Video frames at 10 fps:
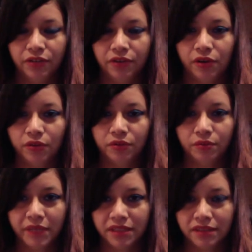your own
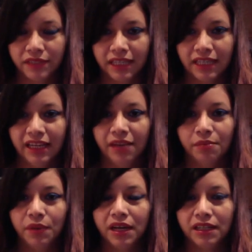mix of technique,
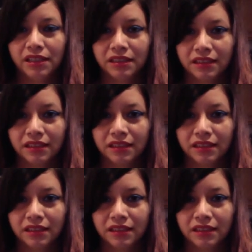but